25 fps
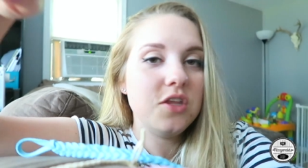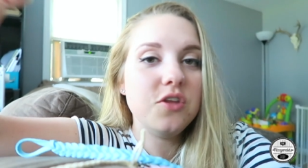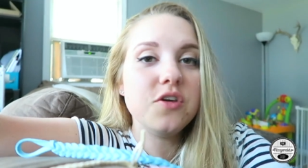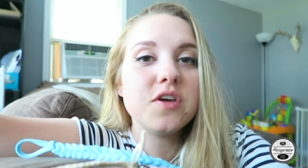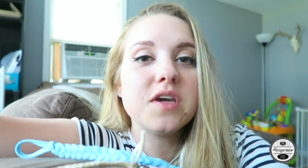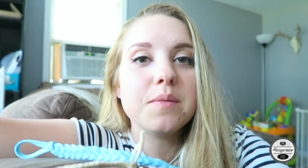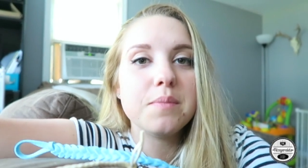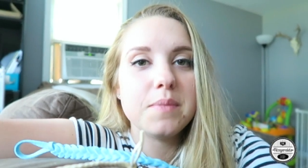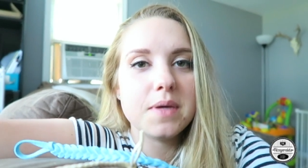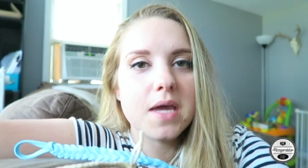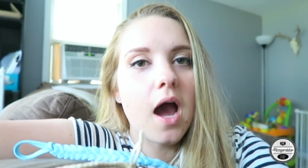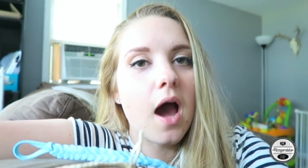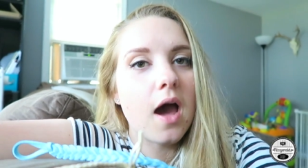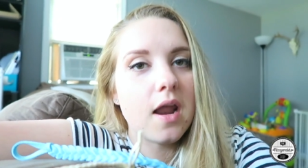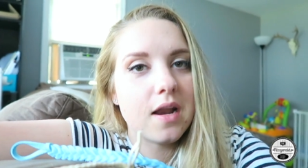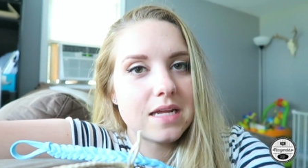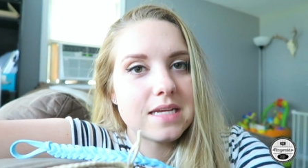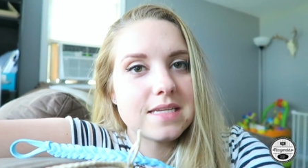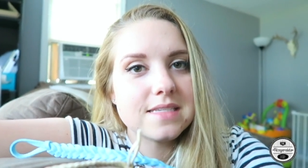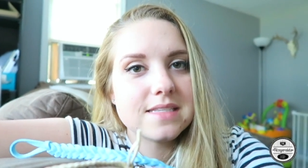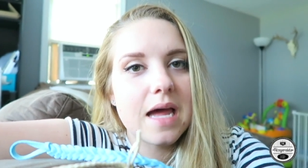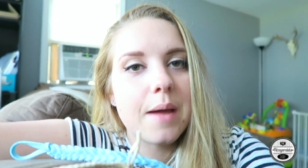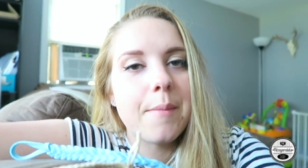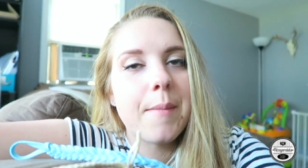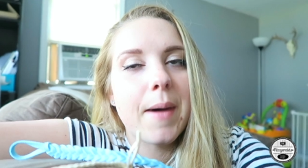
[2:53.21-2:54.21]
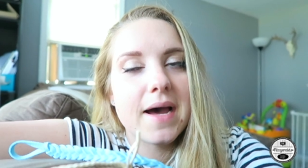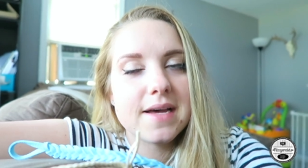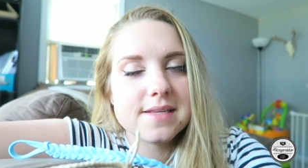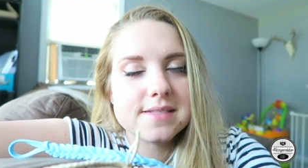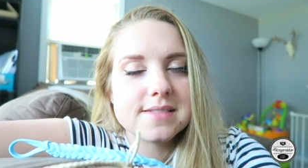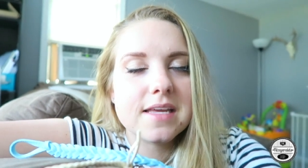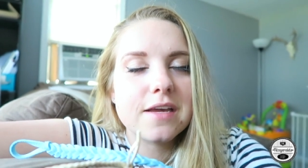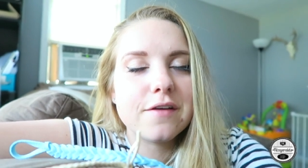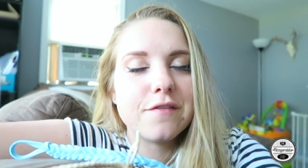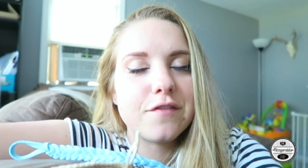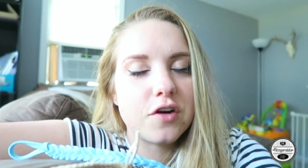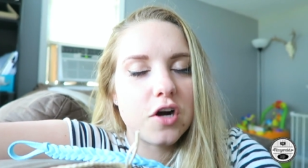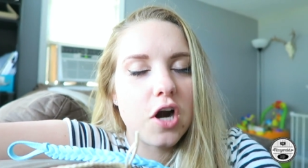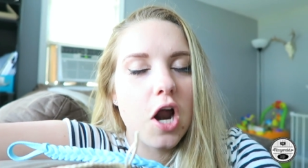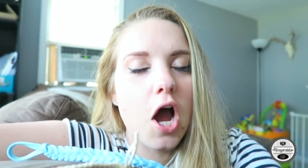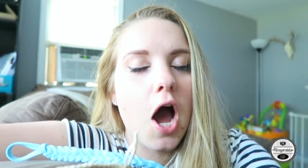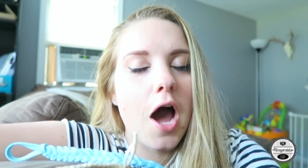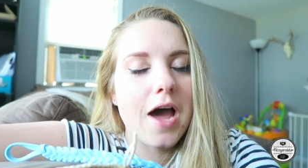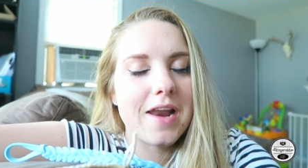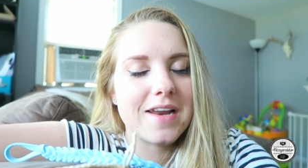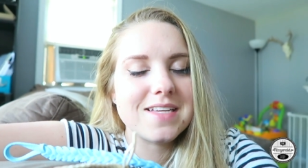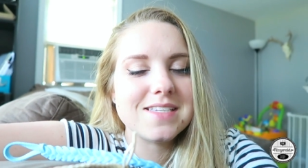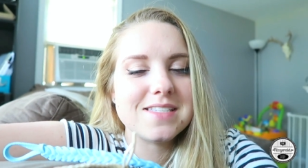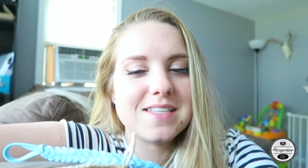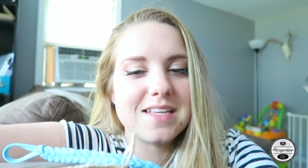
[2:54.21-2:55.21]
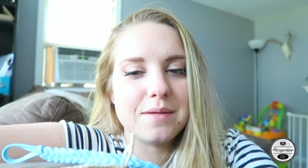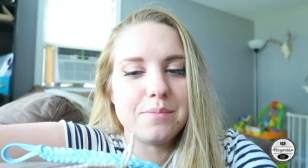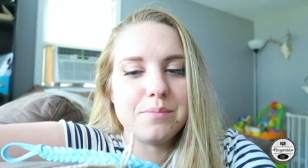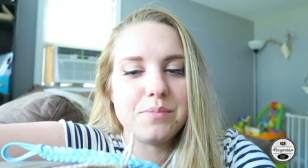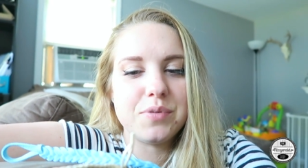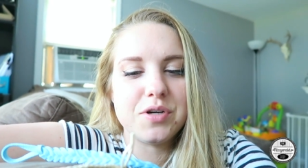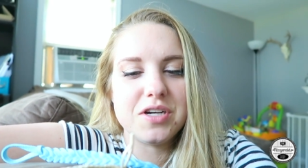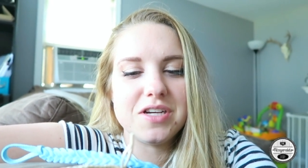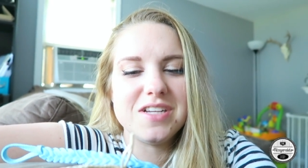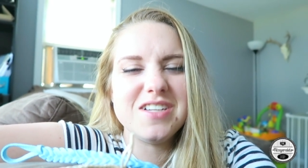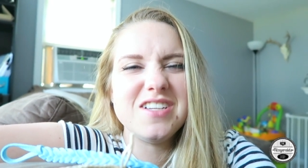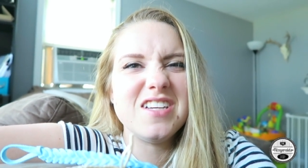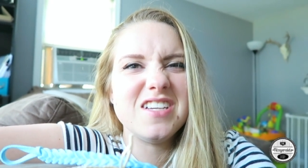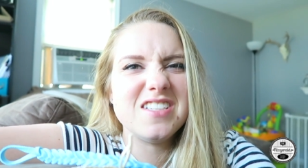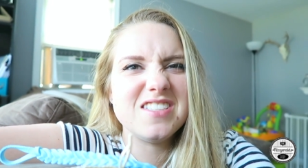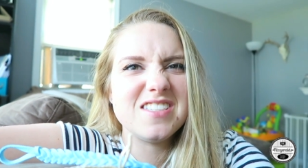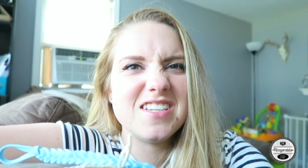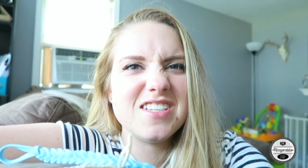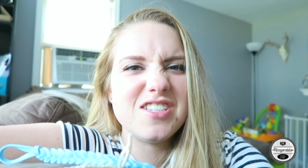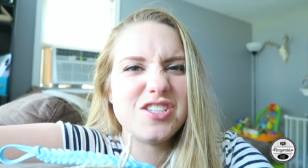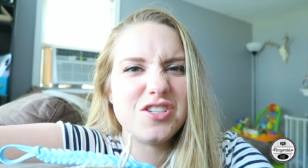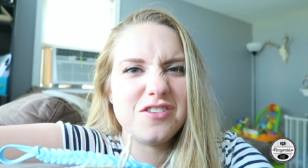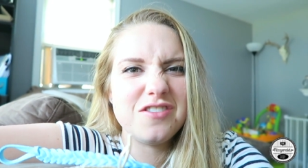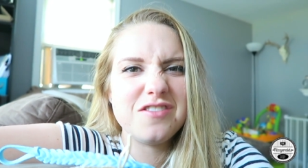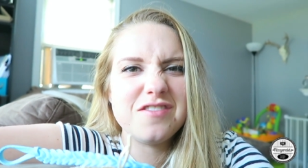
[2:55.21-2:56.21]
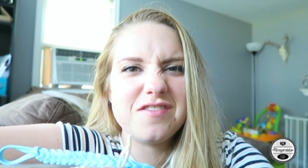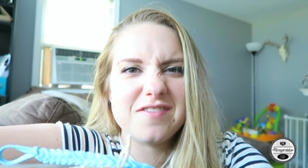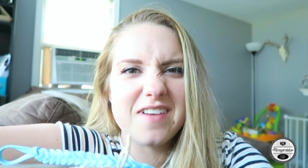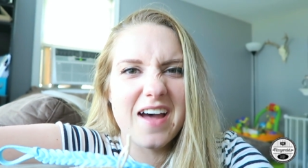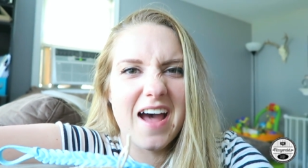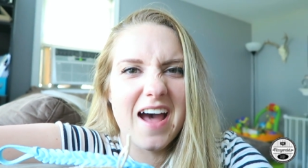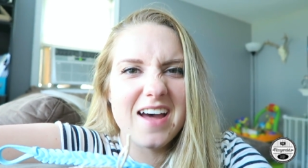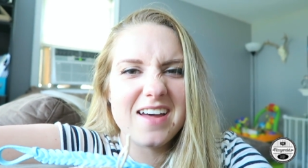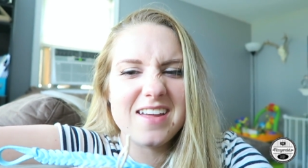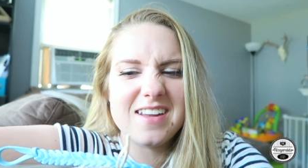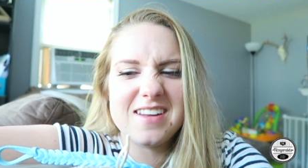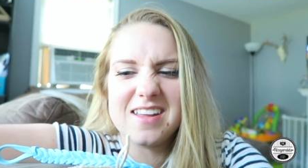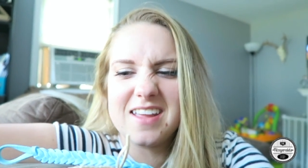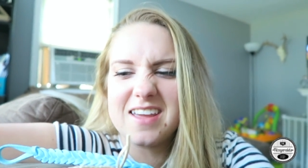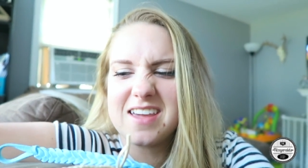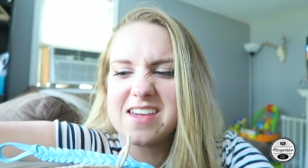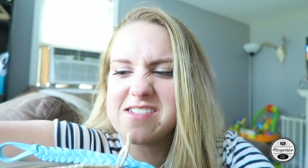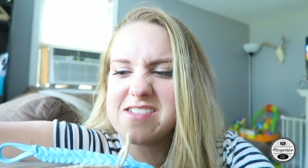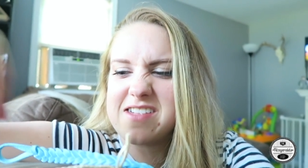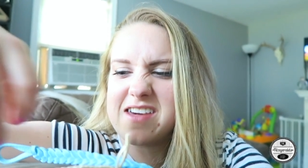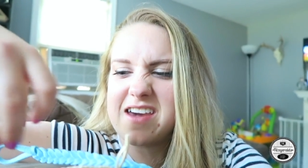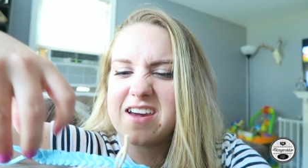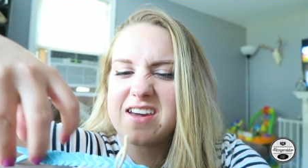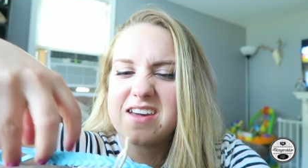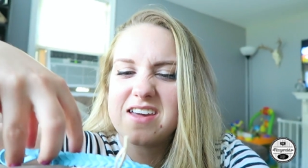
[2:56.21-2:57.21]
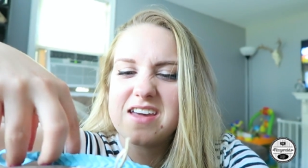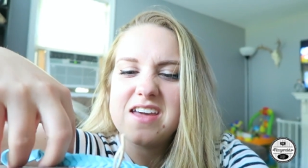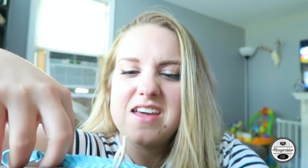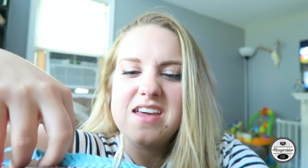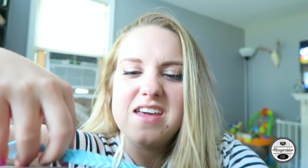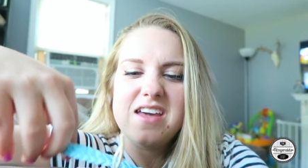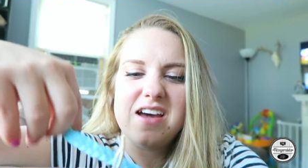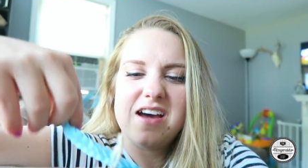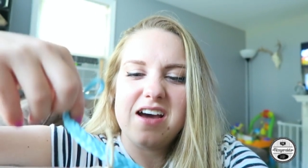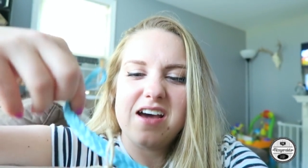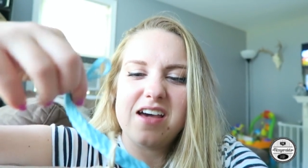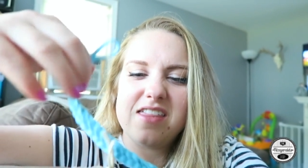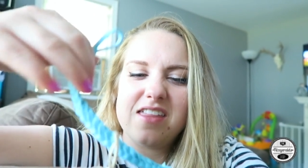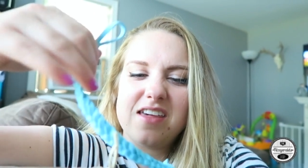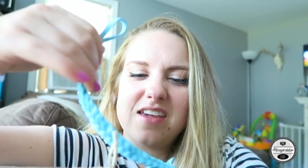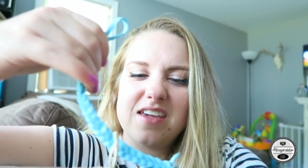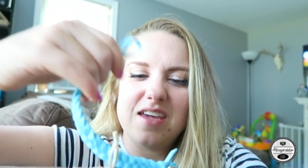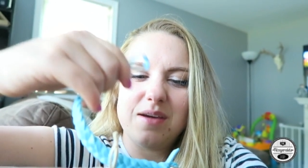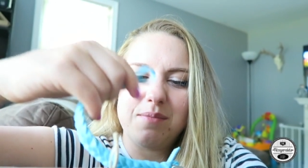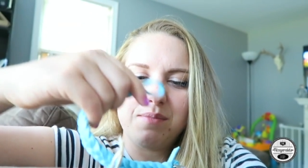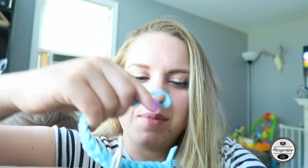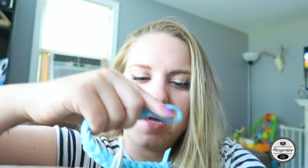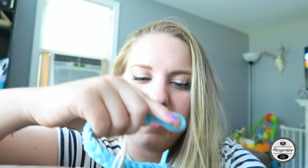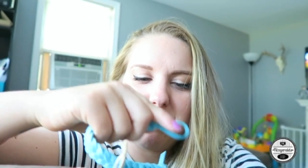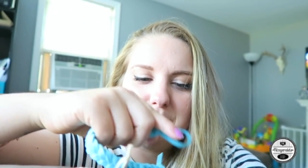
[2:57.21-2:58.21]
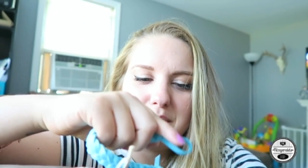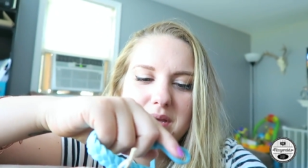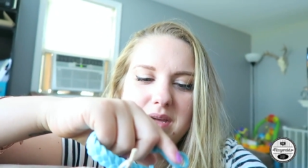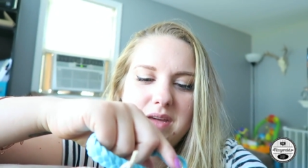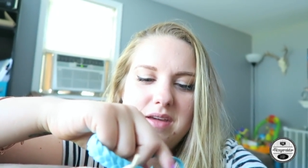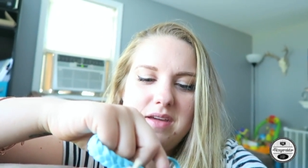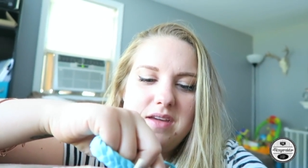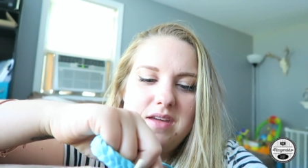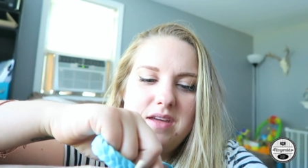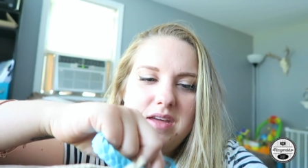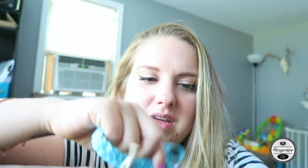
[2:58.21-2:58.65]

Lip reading: You can be honest. I'm asking for honest input. Is it too fat and like thick? I think it might be.